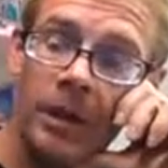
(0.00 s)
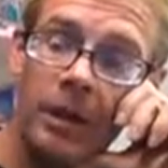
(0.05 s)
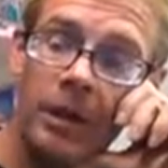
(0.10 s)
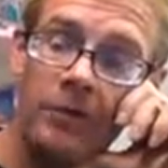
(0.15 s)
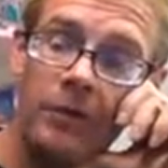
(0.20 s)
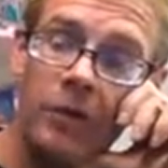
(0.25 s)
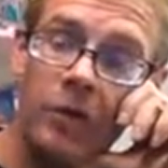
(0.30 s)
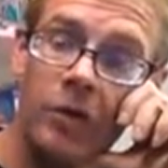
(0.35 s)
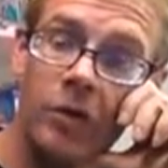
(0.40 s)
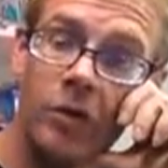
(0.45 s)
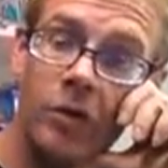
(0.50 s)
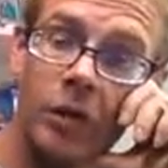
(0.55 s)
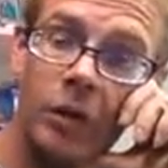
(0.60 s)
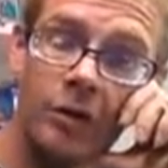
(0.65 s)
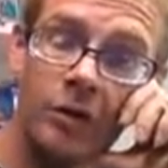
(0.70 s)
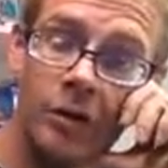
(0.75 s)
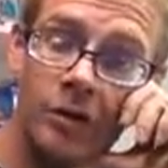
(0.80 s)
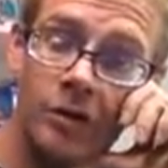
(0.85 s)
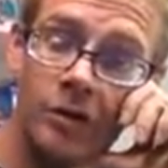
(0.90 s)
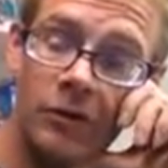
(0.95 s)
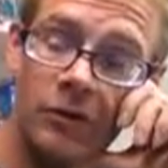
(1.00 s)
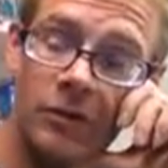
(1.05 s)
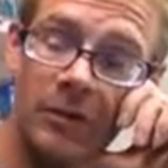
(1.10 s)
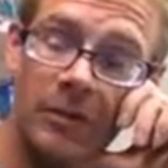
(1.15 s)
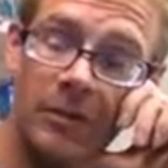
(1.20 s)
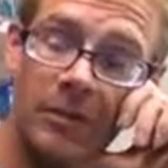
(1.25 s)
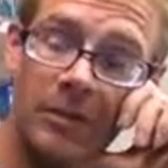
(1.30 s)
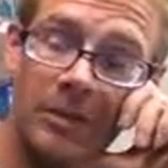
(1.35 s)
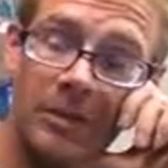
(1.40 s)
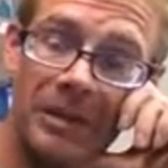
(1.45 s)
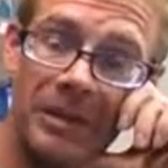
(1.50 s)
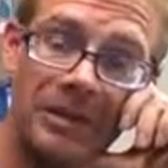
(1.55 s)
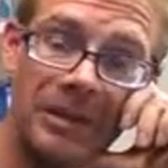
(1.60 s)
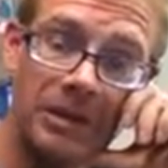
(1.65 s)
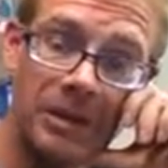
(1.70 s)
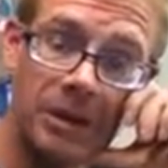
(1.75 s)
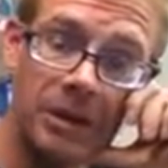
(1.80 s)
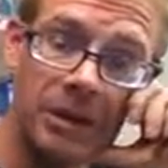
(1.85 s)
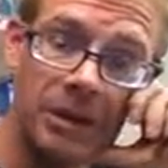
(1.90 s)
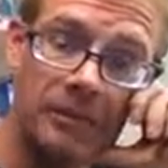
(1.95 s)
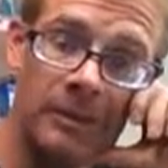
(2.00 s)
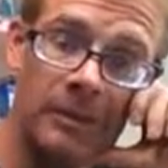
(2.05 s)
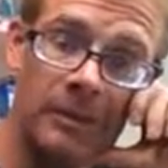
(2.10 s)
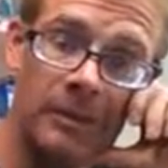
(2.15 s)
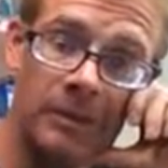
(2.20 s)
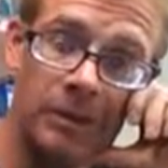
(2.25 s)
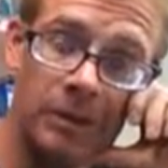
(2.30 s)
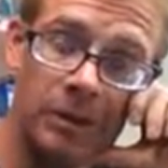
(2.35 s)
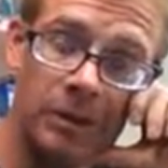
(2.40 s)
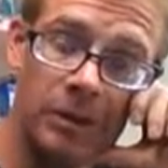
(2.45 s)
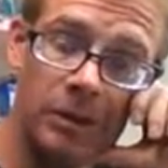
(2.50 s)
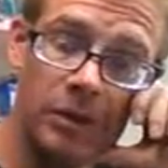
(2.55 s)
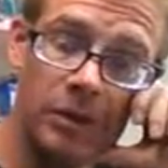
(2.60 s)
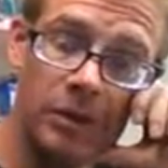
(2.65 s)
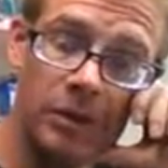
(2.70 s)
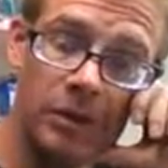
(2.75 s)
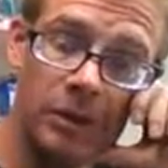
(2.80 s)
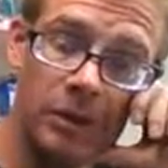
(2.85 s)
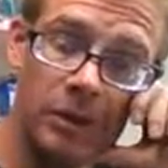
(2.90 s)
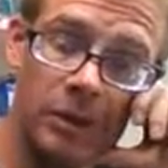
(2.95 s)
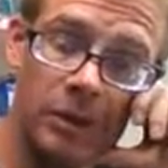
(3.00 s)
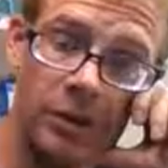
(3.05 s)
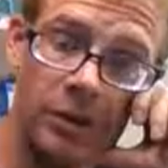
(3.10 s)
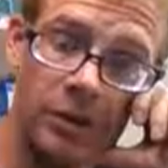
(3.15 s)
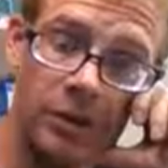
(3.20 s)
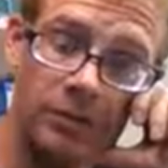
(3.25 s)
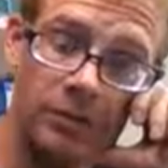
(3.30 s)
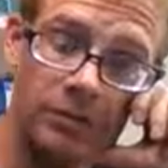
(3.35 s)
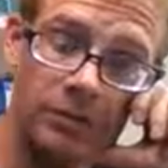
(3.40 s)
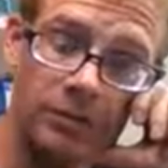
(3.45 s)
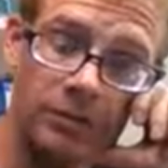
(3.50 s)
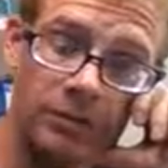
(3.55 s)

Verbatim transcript: I have no tolerance for people belittling people with disabilities.